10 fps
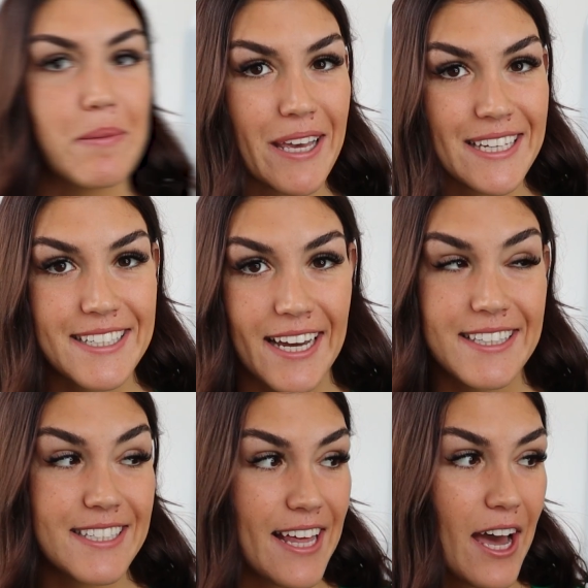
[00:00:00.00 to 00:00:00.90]
it makes
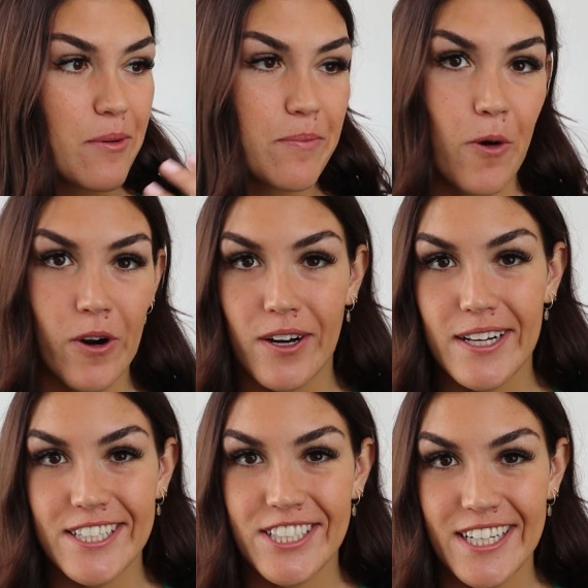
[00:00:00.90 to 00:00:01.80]
sense that more
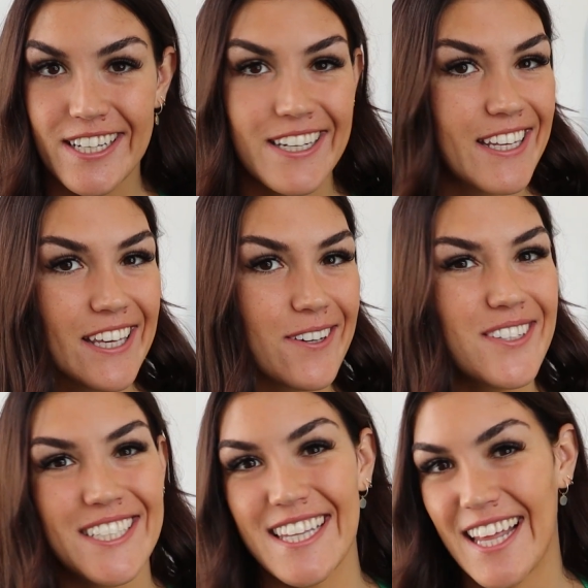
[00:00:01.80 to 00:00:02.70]
collagen
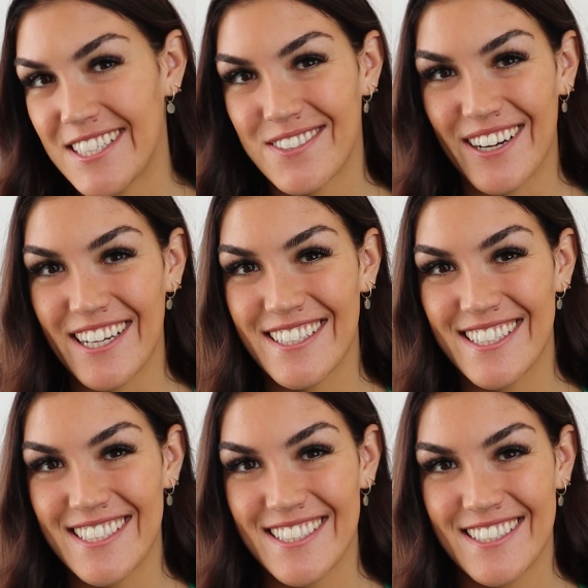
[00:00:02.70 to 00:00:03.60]
equals less
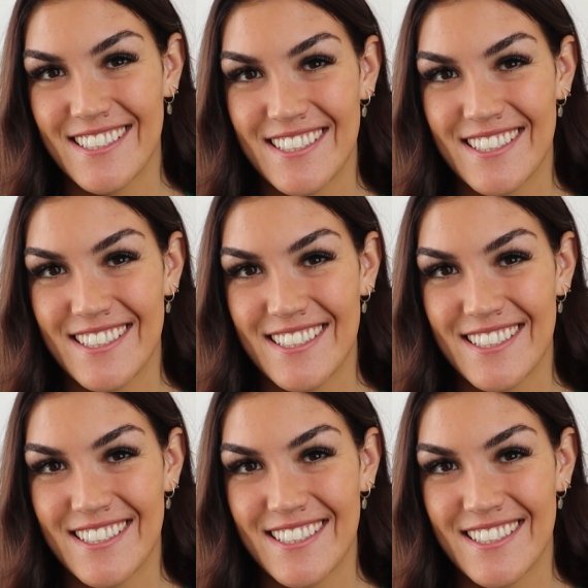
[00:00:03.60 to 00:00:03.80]
wrinkles,